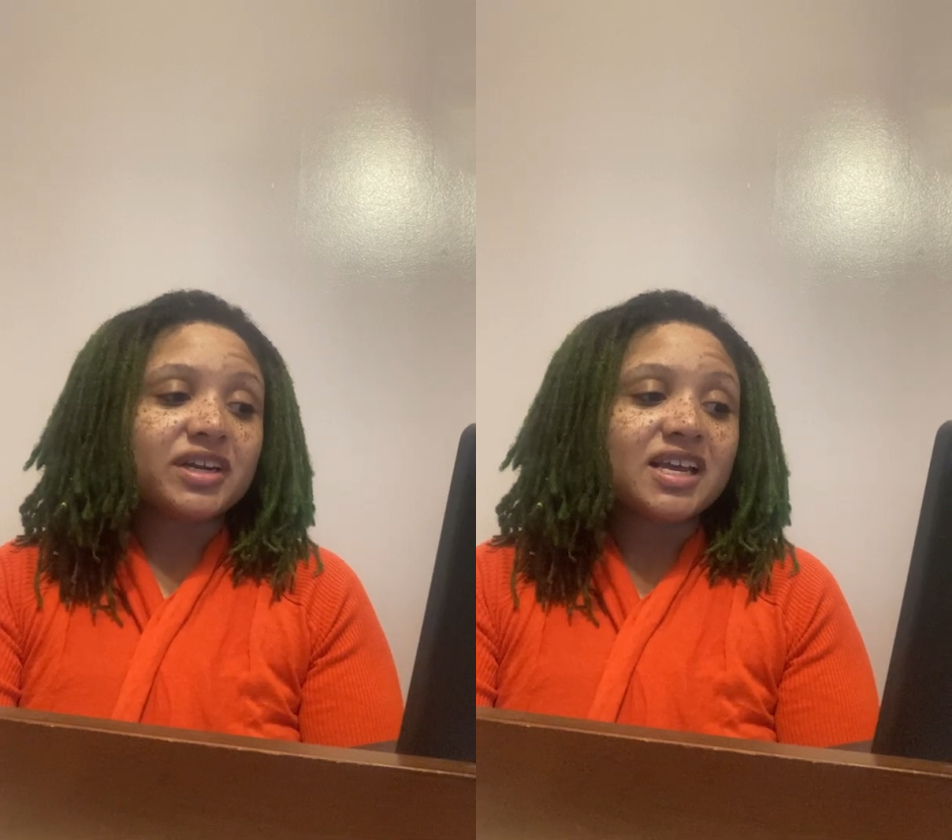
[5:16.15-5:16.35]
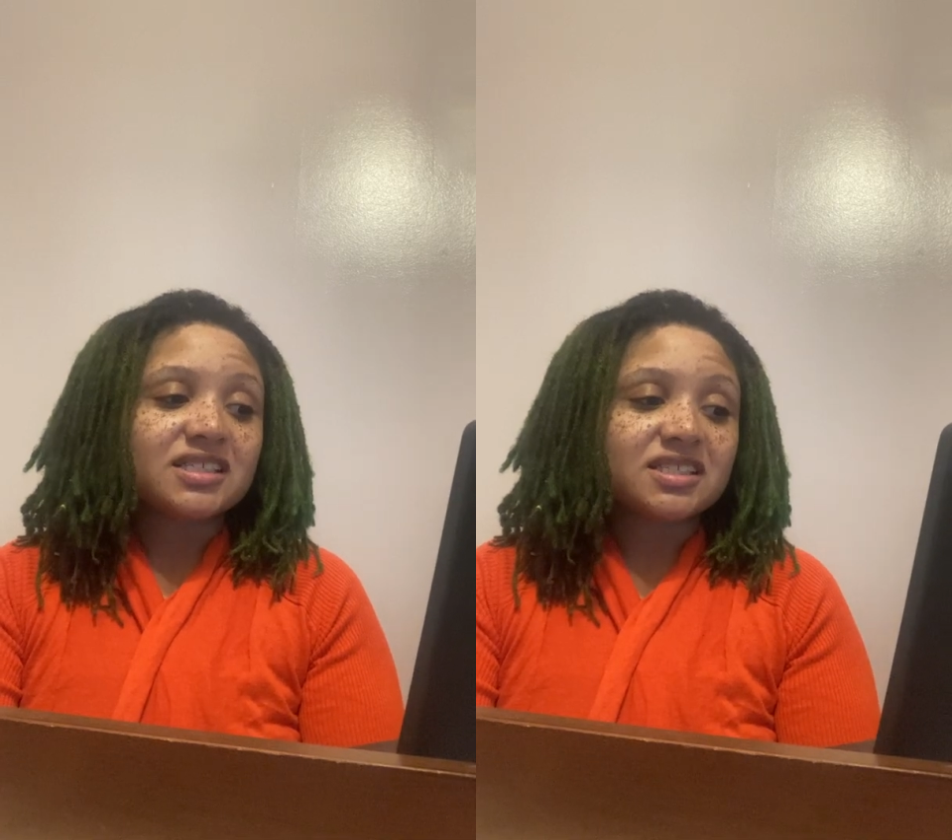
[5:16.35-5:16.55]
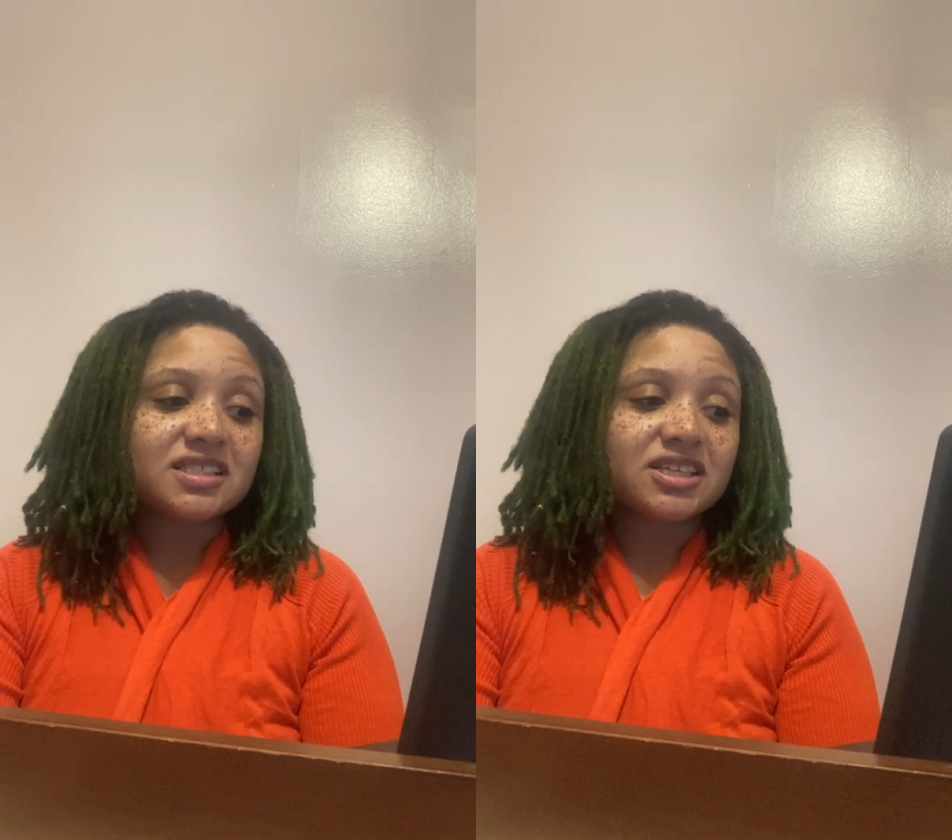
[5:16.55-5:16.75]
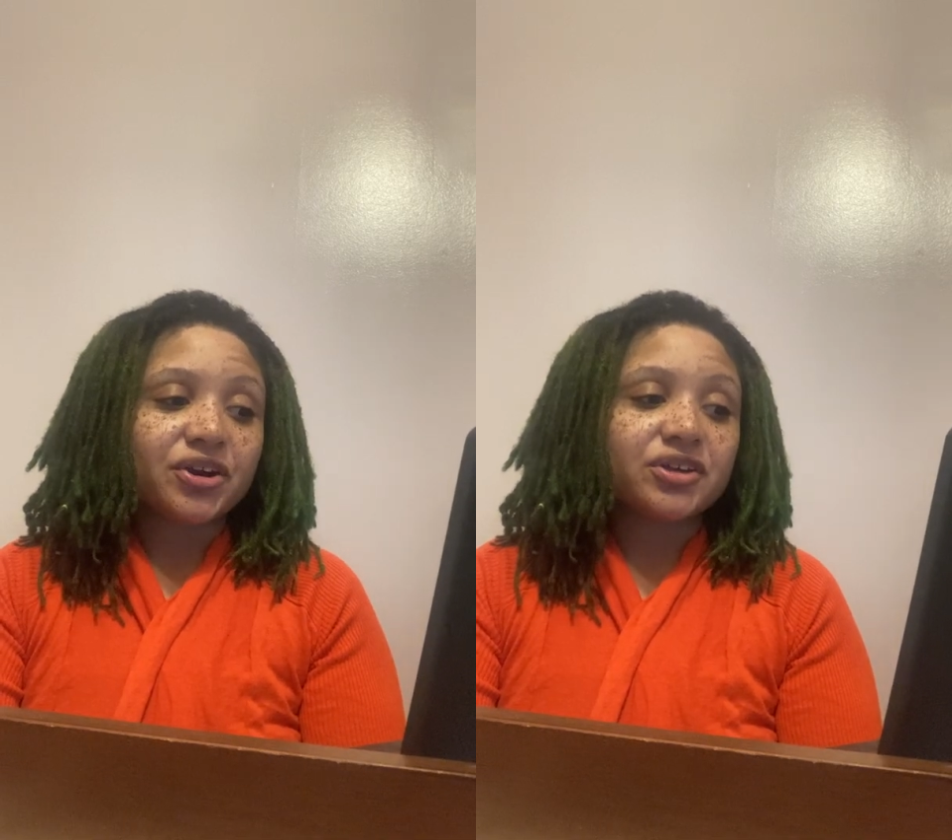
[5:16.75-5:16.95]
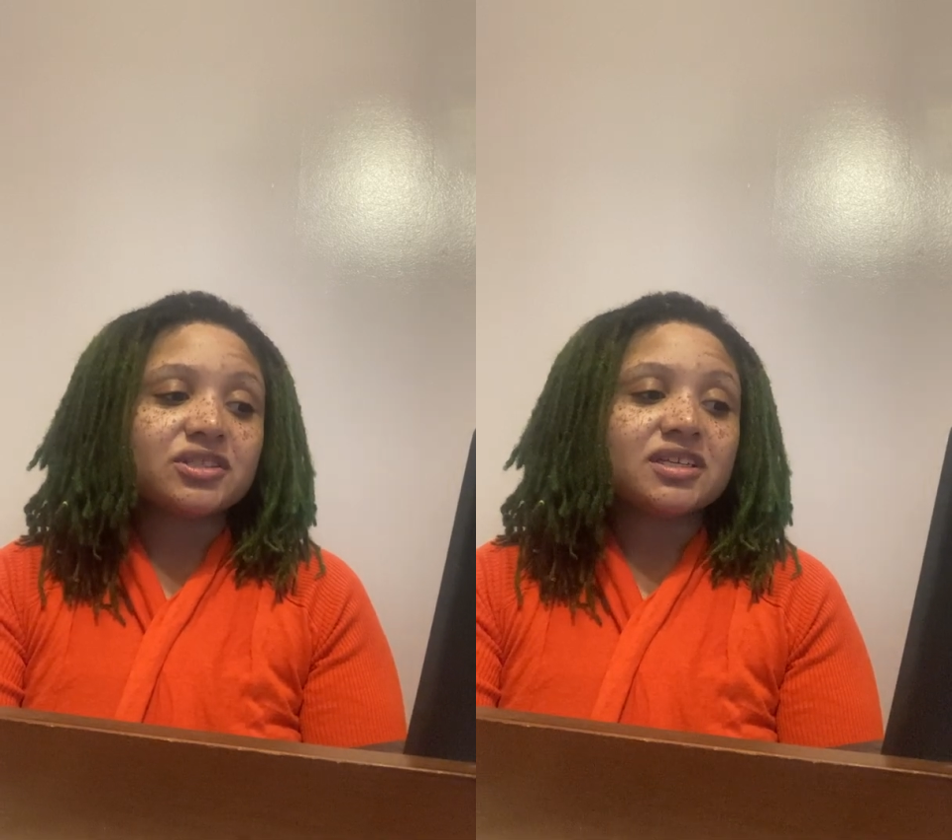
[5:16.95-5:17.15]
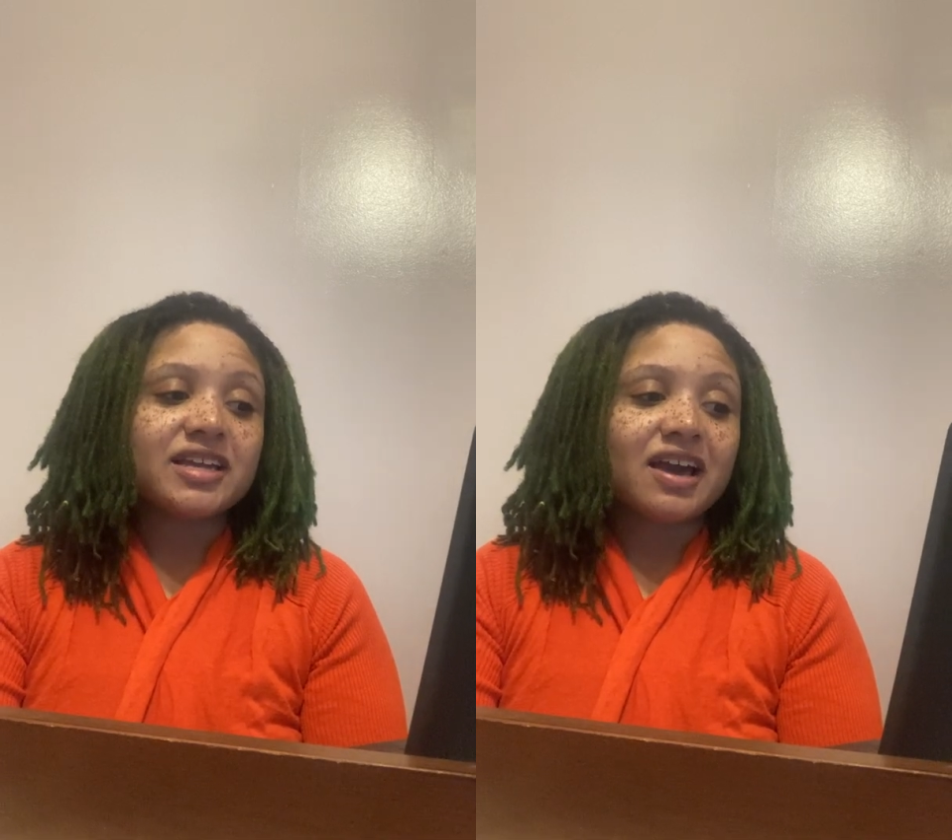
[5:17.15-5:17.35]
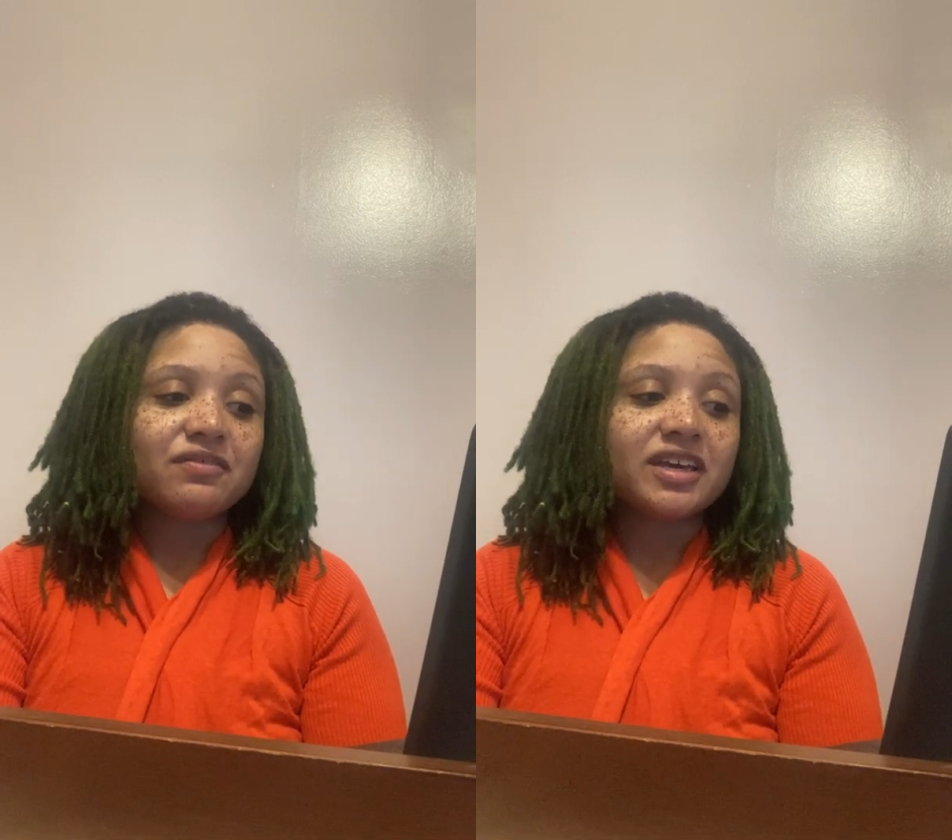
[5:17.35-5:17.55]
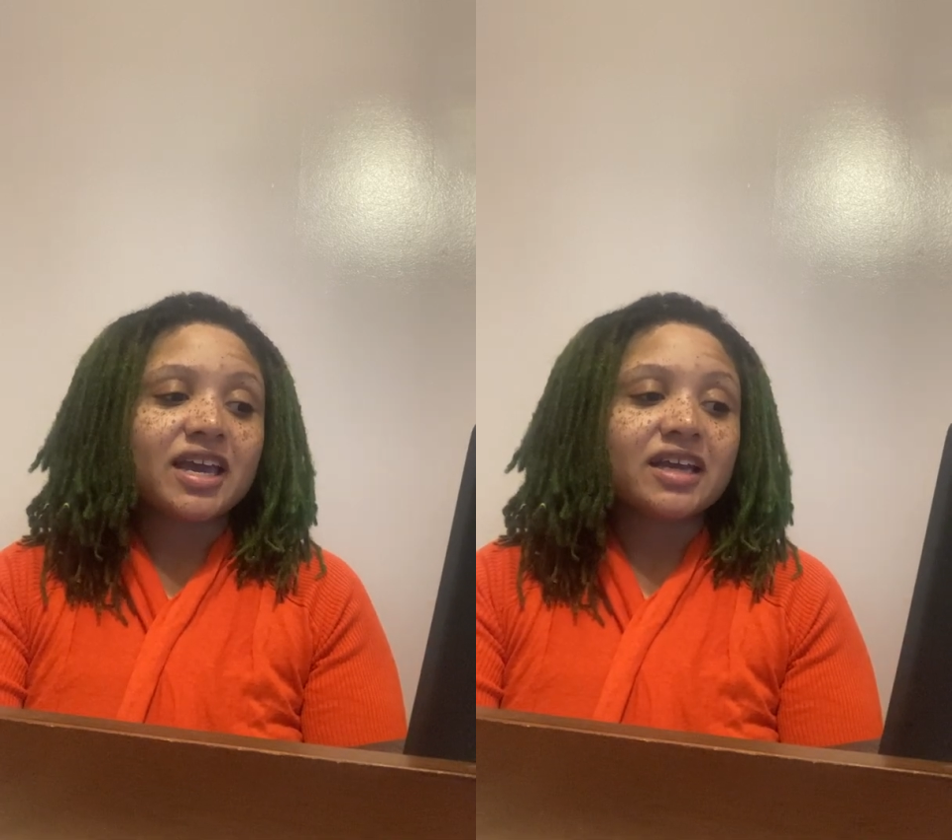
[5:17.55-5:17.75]
necessary to
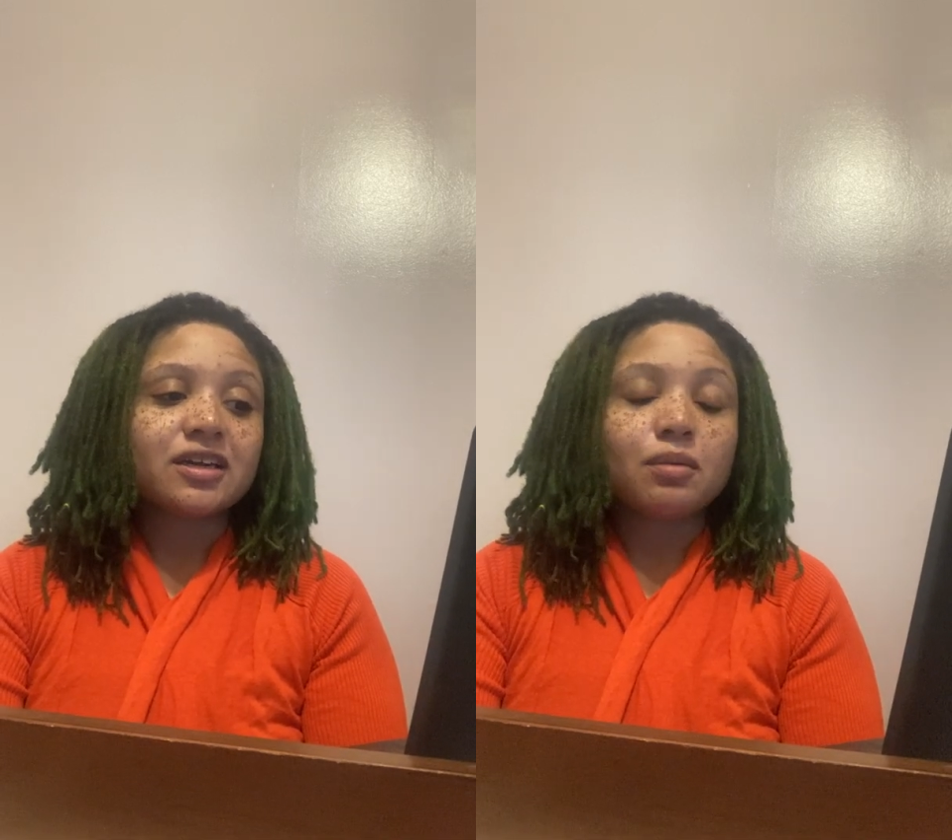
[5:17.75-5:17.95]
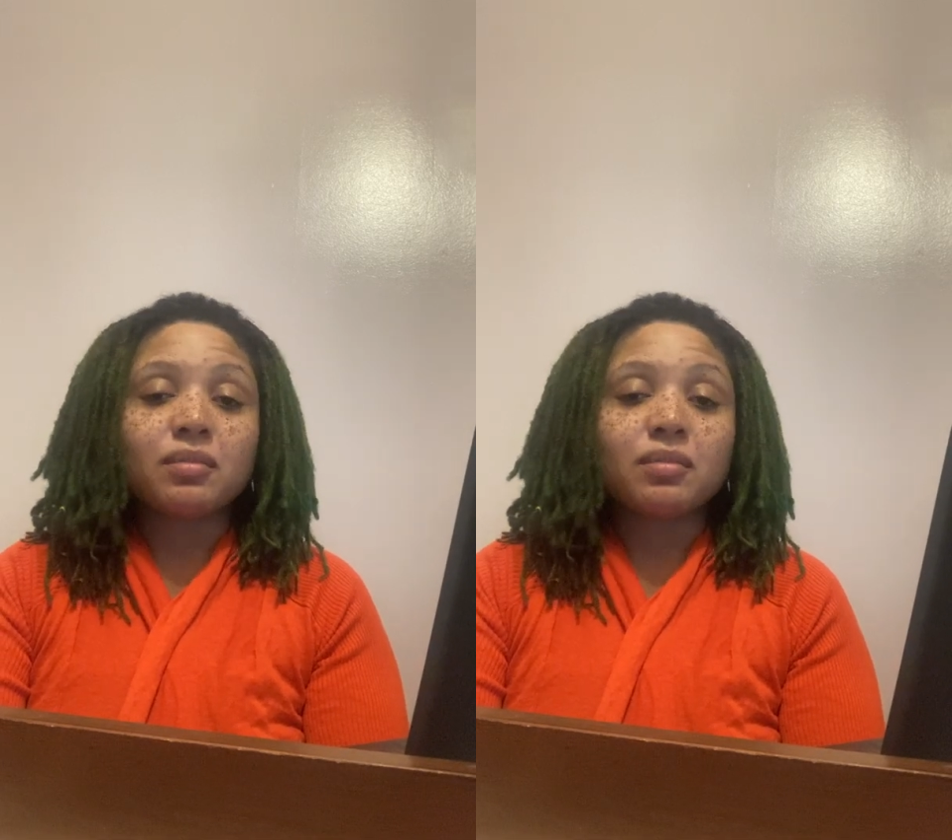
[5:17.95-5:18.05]
navigate